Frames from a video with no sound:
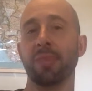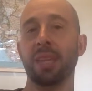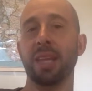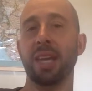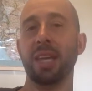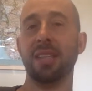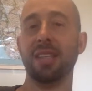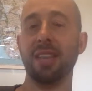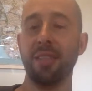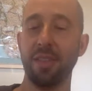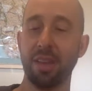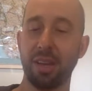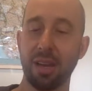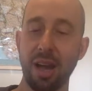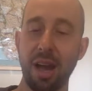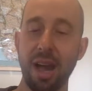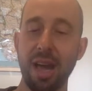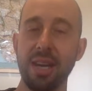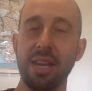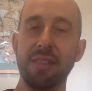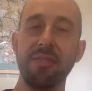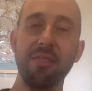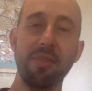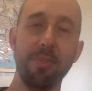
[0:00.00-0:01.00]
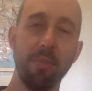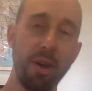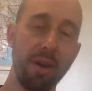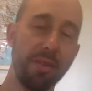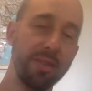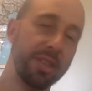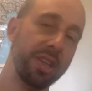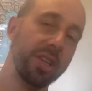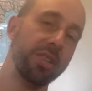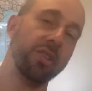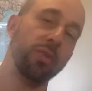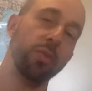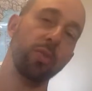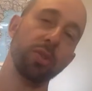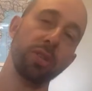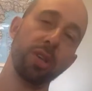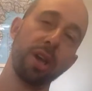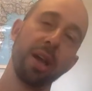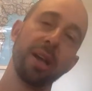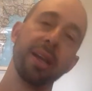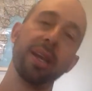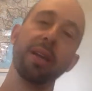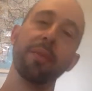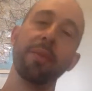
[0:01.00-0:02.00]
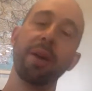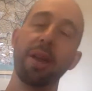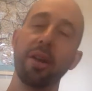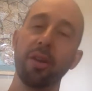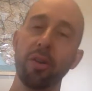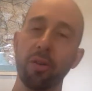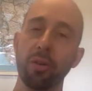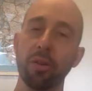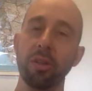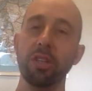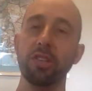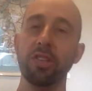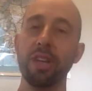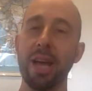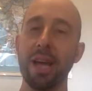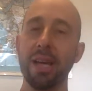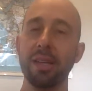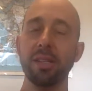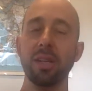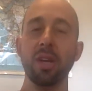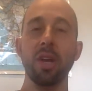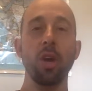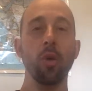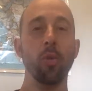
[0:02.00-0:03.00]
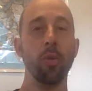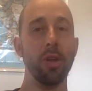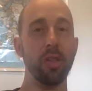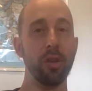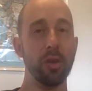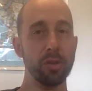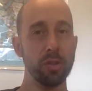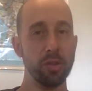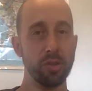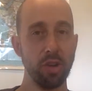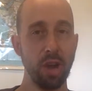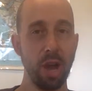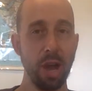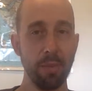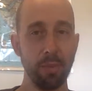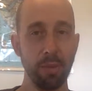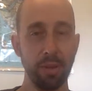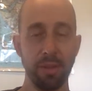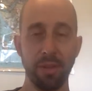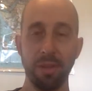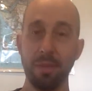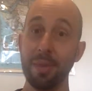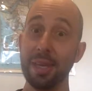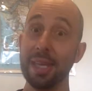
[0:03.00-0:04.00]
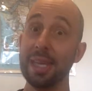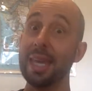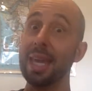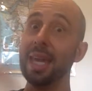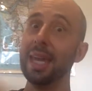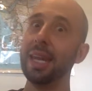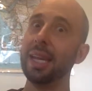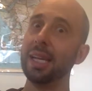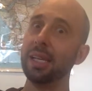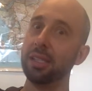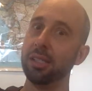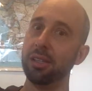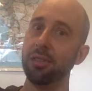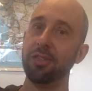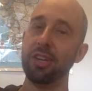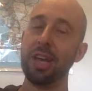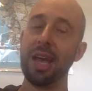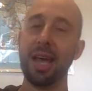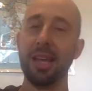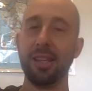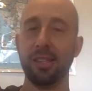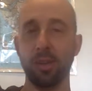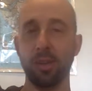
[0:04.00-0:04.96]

is that the kind of improvisation we're talking about in early jazz, whether it's Joplin, the beginnings of jazz,